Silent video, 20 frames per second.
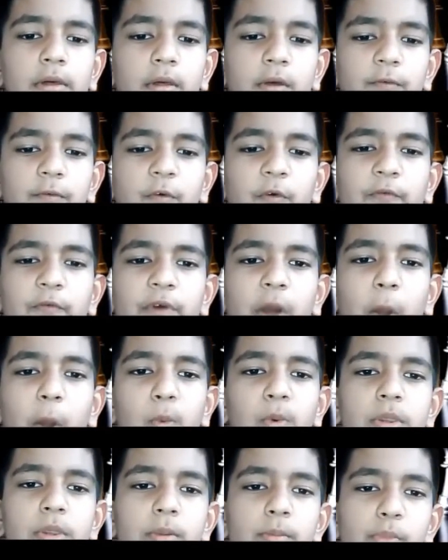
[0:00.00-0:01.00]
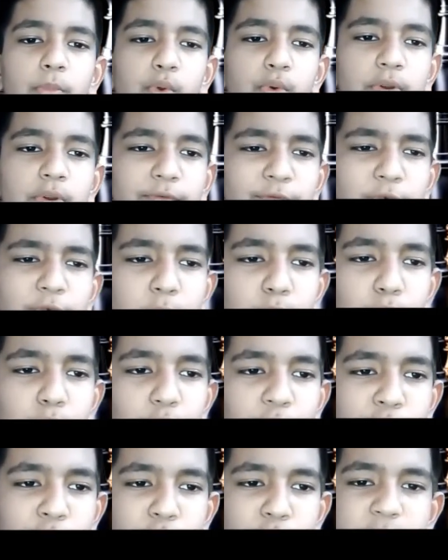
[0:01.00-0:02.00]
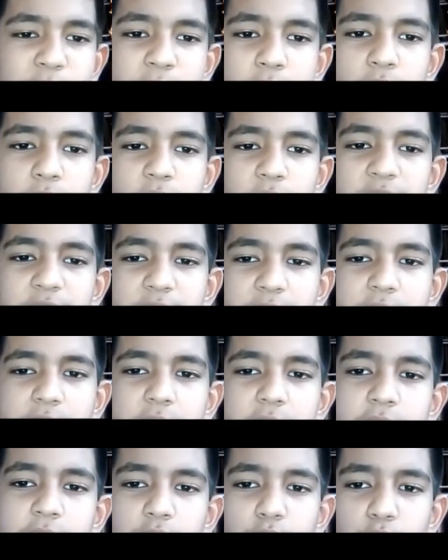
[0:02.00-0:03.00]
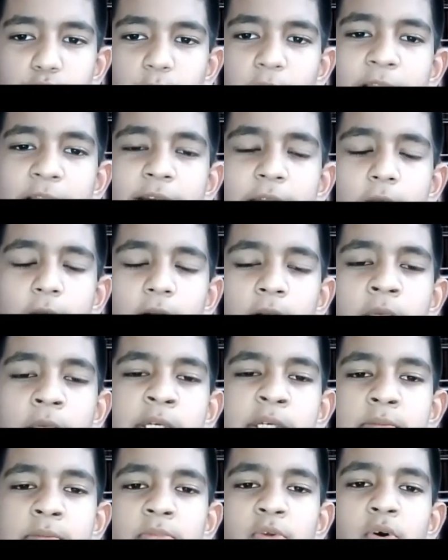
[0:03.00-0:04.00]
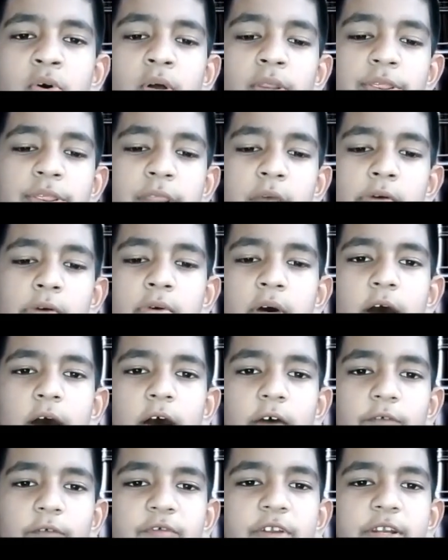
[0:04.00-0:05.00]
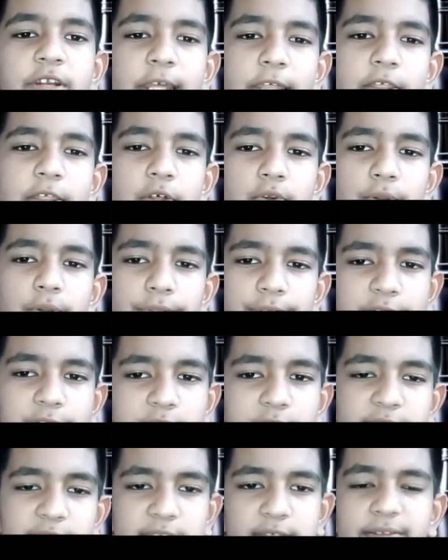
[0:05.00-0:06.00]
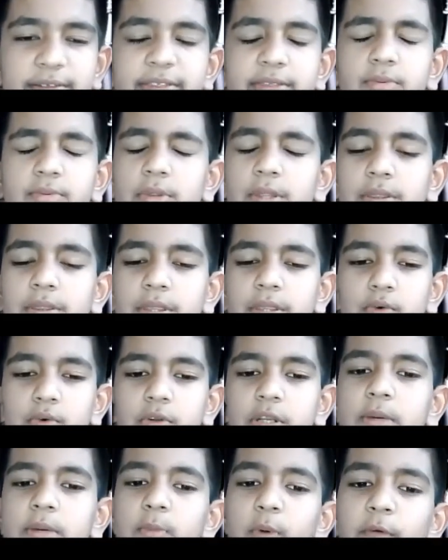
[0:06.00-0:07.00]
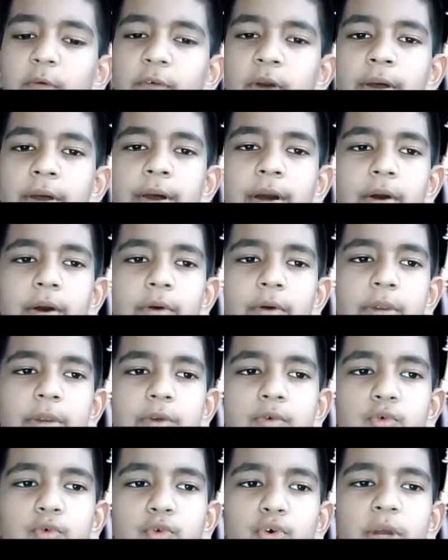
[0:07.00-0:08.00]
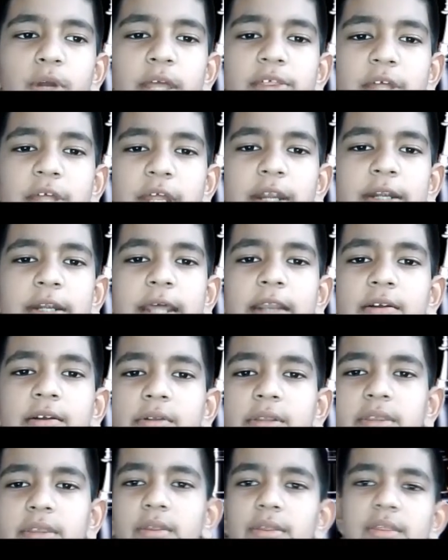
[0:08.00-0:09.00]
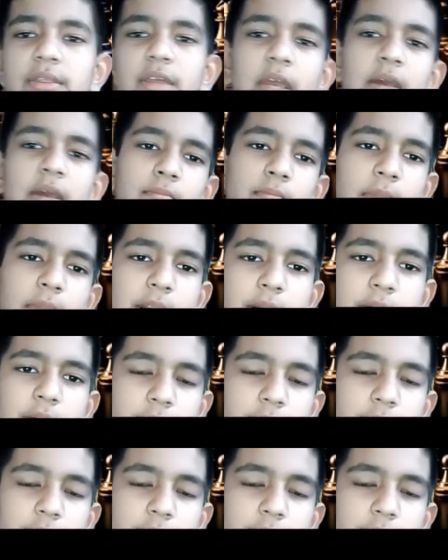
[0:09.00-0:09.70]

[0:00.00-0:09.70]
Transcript: If you found the beautiful move queen cross g6, well done. Because now after h cross g6, which is the only move, we do rook h8 and it's the same mate.